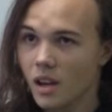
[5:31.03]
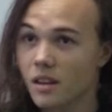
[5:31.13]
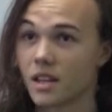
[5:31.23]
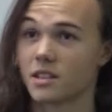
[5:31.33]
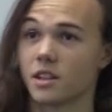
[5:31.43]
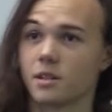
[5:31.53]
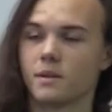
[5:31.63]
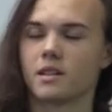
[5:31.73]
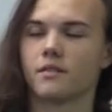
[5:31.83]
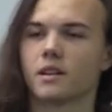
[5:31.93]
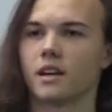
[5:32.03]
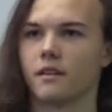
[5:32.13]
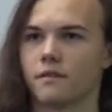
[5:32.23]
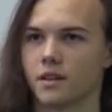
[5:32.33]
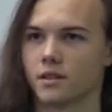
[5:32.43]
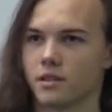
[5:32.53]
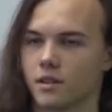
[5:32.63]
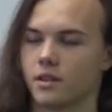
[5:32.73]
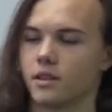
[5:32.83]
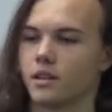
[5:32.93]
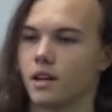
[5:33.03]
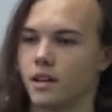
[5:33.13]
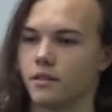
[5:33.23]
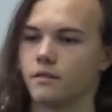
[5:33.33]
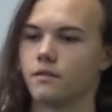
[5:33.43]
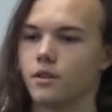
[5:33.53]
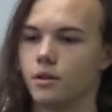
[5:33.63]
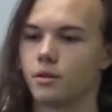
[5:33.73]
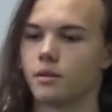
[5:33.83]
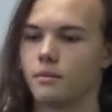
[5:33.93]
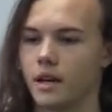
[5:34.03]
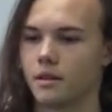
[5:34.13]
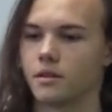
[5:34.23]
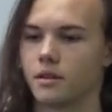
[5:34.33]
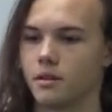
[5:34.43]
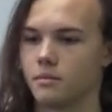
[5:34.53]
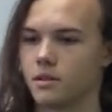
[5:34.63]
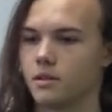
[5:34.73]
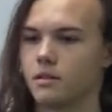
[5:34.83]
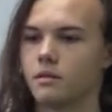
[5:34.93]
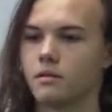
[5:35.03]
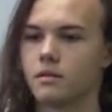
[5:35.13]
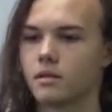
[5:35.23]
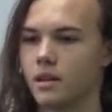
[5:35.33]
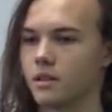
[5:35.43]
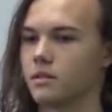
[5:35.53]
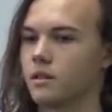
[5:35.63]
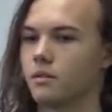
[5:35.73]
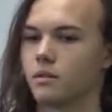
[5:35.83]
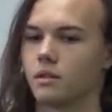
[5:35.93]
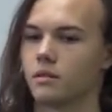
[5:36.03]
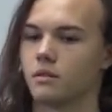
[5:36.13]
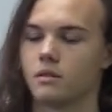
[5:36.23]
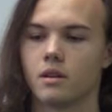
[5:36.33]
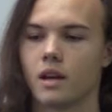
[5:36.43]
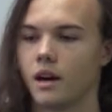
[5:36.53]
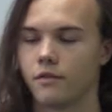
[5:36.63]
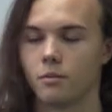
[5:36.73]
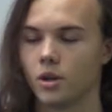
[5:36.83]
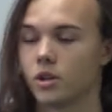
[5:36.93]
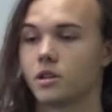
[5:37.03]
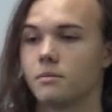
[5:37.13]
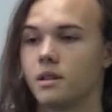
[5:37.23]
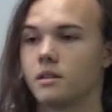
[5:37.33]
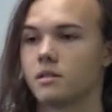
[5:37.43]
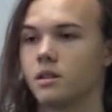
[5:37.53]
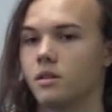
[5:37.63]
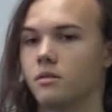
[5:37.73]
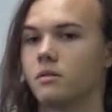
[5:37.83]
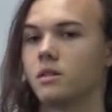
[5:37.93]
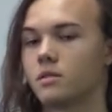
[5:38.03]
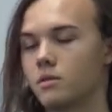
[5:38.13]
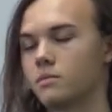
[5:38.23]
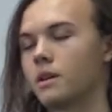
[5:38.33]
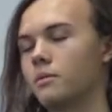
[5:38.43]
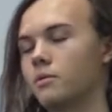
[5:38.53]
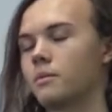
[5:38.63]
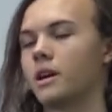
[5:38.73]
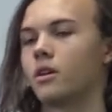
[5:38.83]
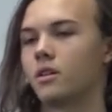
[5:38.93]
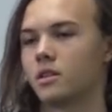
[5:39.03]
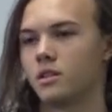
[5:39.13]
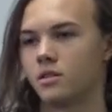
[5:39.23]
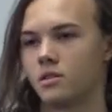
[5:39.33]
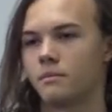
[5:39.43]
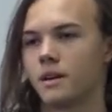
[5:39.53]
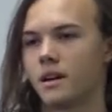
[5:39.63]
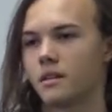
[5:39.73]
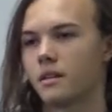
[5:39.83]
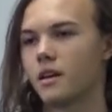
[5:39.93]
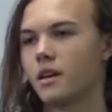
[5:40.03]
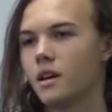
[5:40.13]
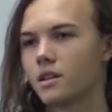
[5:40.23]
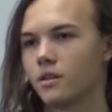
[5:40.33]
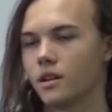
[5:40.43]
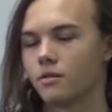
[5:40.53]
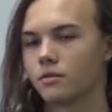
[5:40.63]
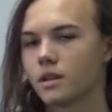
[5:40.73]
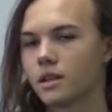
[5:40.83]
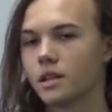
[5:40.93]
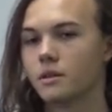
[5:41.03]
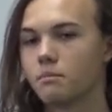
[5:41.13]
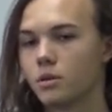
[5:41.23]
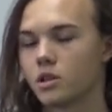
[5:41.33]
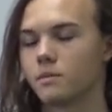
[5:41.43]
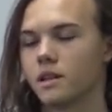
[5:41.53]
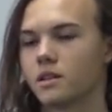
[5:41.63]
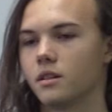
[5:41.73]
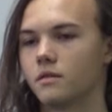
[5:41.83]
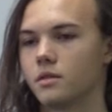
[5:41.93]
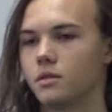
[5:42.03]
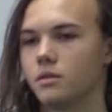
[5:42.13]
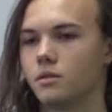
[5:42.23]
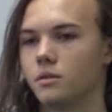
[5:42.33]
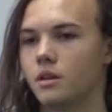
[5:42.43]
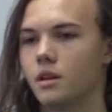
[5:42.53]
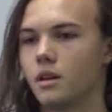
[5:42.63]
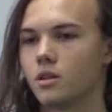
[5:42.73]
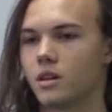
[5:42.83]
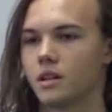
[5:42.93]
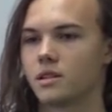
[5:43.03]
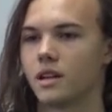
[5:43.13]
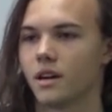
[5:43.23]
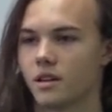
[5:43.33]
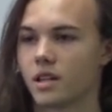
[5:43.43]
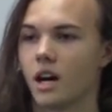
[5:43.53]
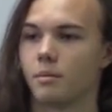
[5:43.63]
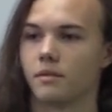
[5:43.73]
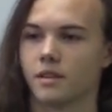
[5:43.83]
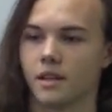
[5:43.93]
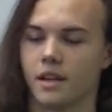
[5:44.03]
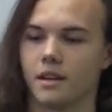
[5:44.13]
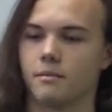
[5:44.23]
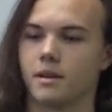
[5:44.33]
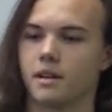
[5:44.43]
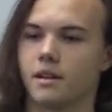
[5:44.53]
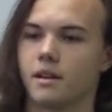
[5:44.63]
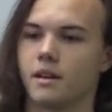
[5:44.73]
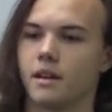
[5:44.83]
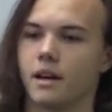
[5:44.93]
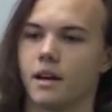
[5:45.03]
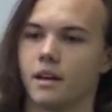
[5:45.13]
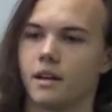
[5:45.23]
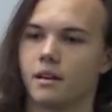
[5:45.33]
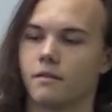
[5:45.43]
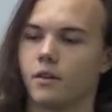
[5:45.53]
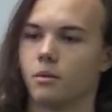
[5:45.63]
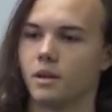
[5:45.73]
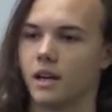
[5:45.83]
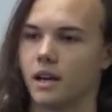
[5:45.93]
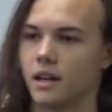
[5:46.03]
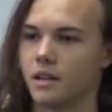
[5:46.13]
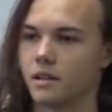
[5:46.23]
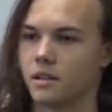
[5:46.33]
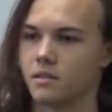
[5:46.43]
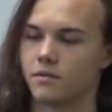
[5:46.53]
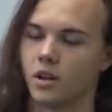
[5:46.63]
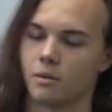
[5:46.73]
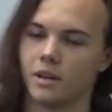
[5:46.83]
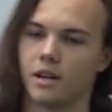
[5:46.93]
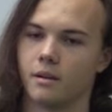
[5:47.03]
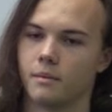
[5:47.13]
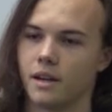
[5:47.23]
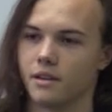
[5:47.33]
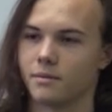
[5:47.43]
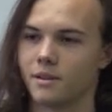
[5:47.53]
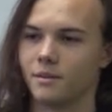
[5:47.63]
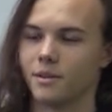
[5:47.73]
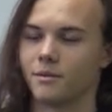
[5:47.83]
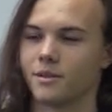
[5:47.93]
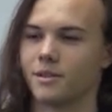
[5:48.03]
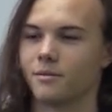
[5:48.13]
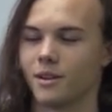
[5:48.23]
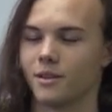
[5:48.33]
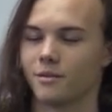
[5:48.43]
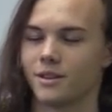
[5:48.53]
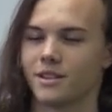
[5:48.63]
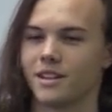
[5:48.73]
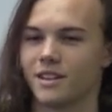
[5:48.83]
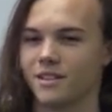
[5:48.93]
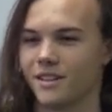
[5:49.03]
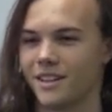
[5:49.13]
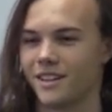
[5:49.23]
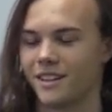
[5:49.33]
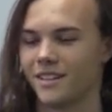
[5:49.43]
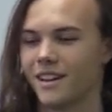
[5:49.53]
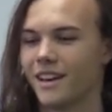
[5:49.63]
this year specifically I first learned a lot of newer math terms and things that were not familiar to me, so this was probably one of my hardest years in math, so I had to really push myself to try to stay on top of the game and not fall behind, because falling behind in math is probably one of the worst things you can do.